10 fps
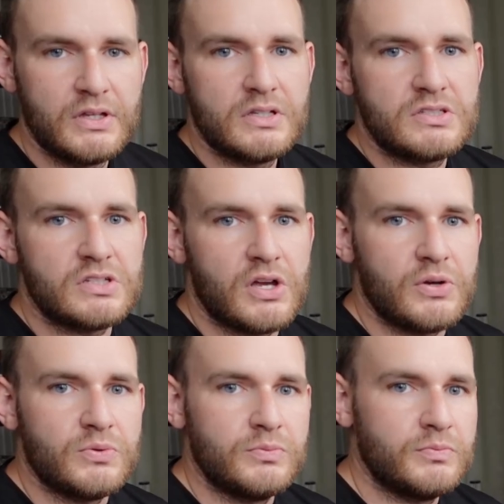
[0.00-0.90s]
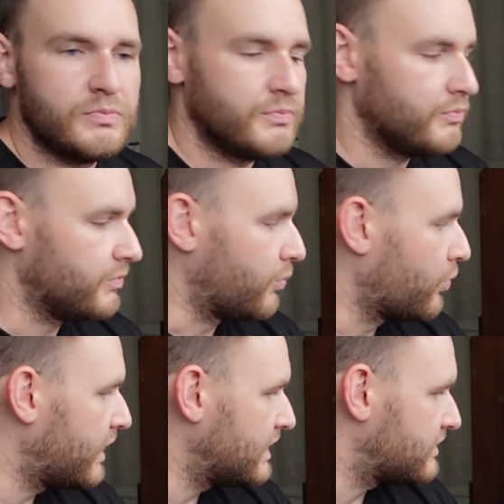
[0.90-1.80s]
So the
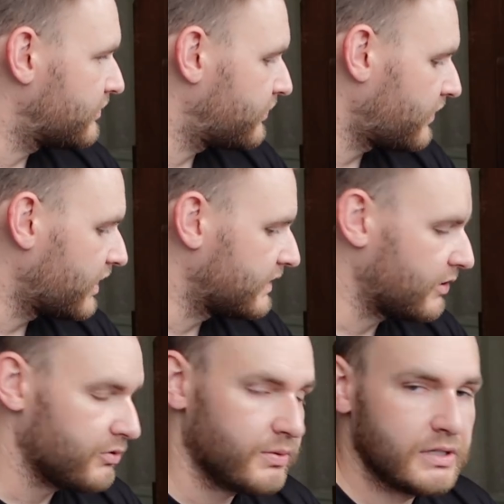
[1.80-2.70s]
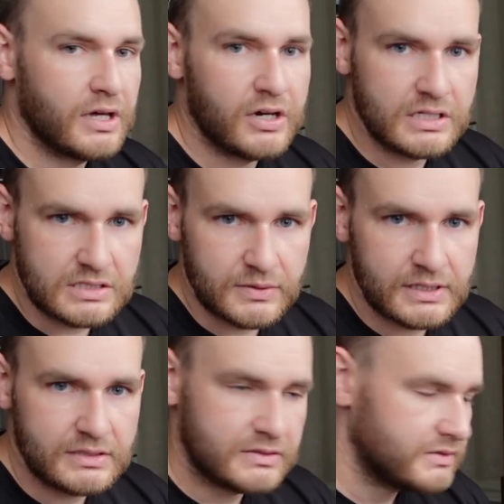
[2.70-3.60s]
way to find that, or the way that I do
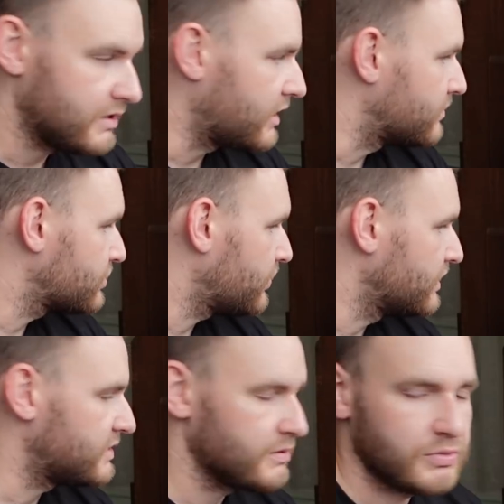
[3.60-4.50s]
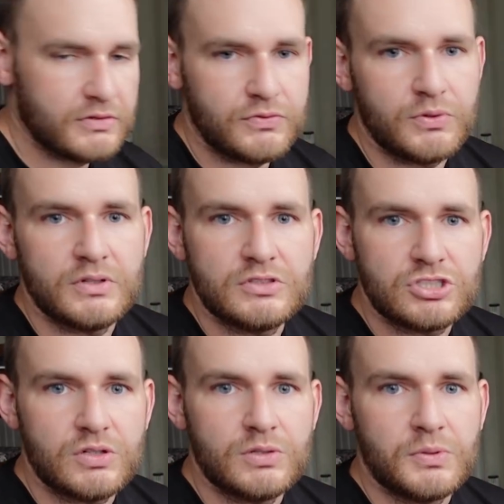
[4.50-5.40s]
it, it's quite simple. I thought I'd
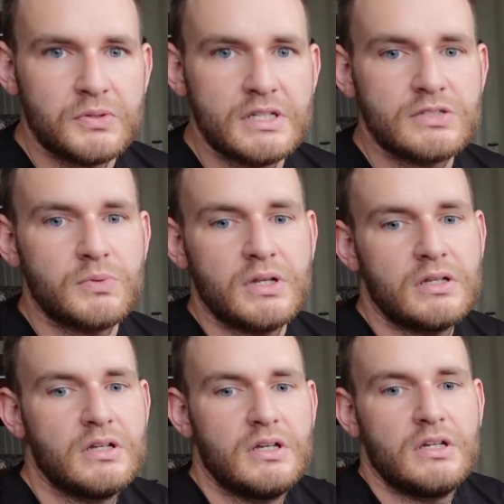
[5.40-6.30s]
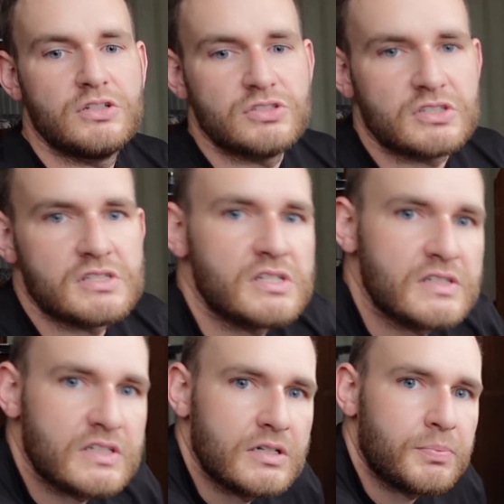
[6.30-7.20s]
show you on this one, just because
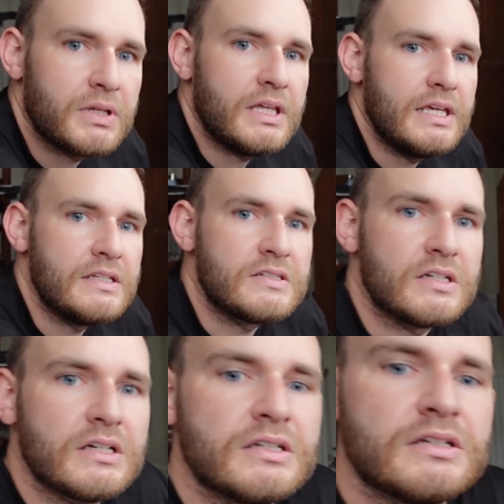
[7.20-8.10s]
it's going to be easier